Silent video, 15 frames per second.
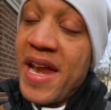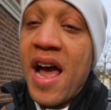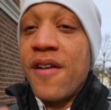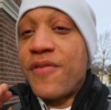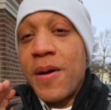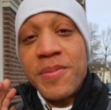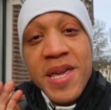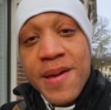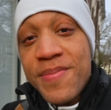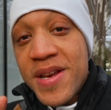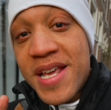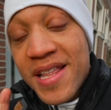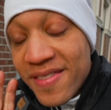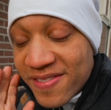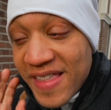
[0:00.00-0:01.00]
And if I'm
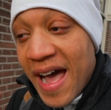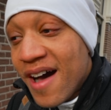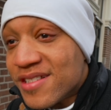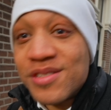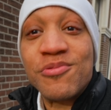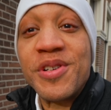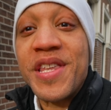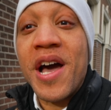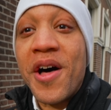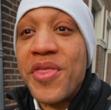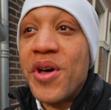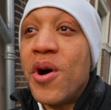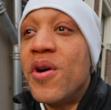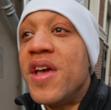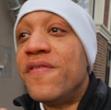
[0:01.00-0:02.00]
keeping it a thousand with y'all
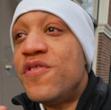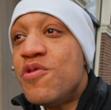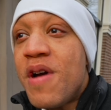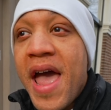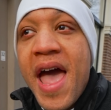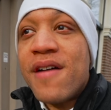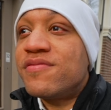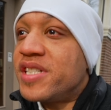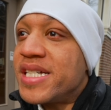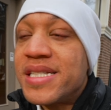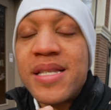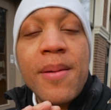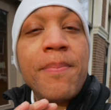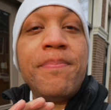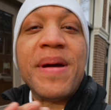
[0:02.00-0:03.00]
though, if you have
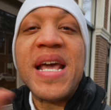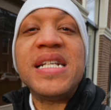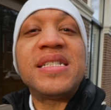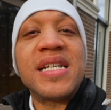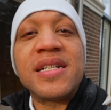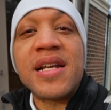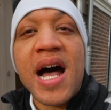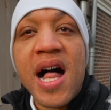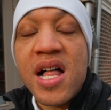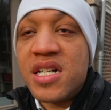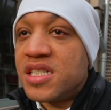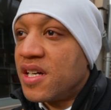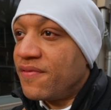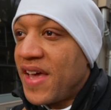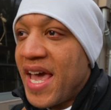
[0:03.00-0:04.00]
just the basic
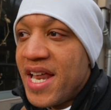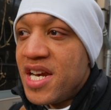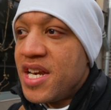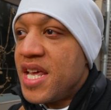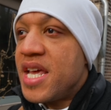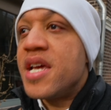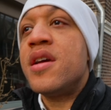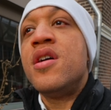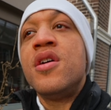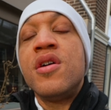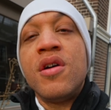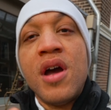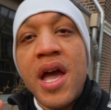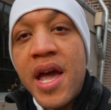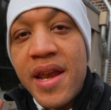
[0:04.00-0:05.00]
knowledge of editing
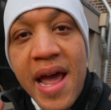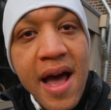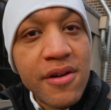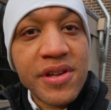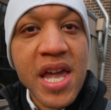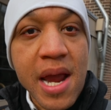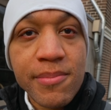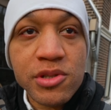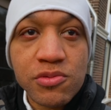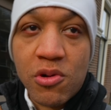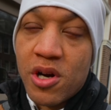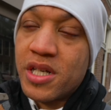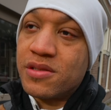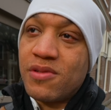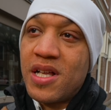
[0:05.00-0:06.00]
and how cameras
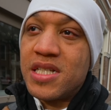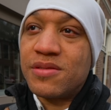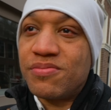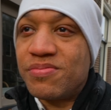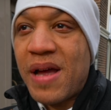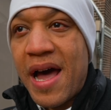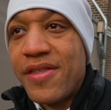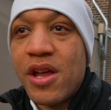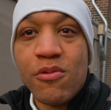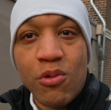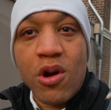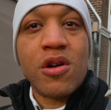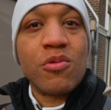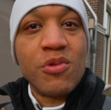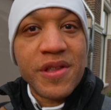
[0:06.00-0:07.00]
work as well as how they
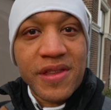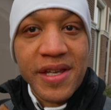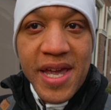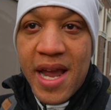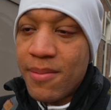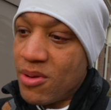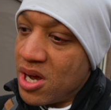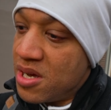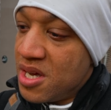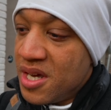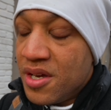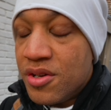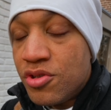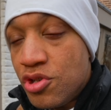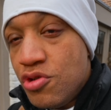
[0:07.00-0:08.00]
work with the camera,
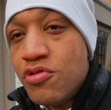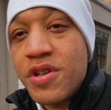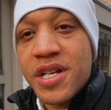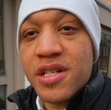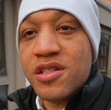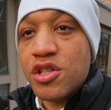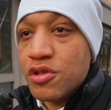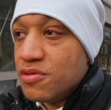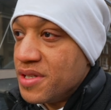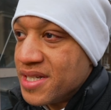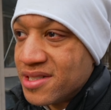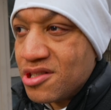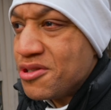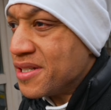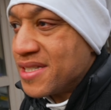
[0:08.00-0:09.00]
you can do
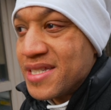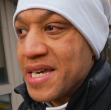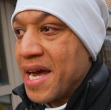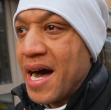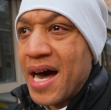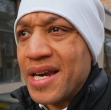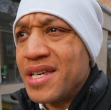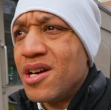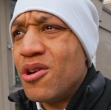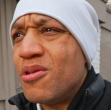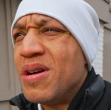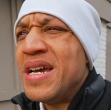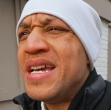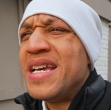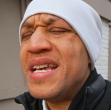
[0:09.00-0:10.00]
this. You can sync audio
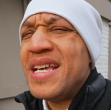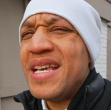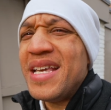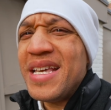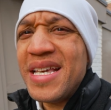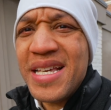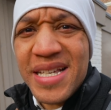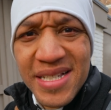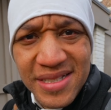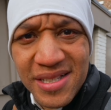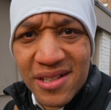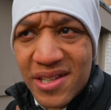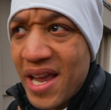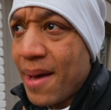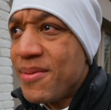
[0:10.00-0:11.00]

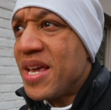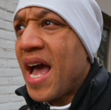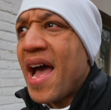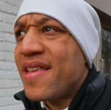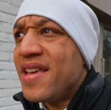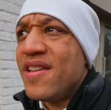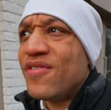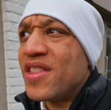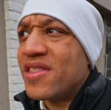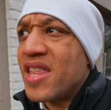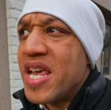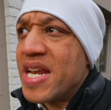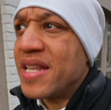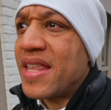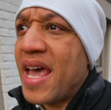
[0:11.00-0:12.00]
easily. I mean, I even
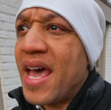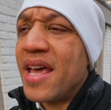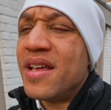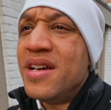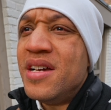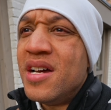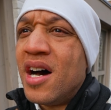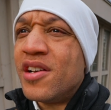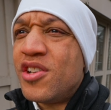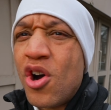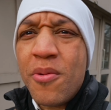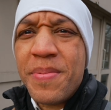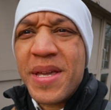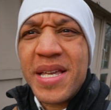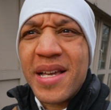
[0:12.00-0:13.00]
think that
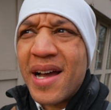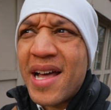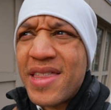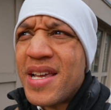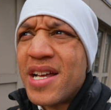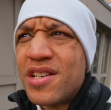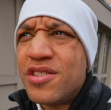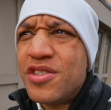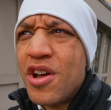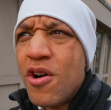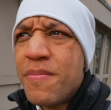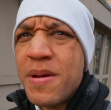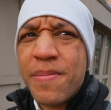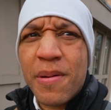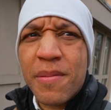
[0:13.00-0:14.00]
Adobe, I think Adobe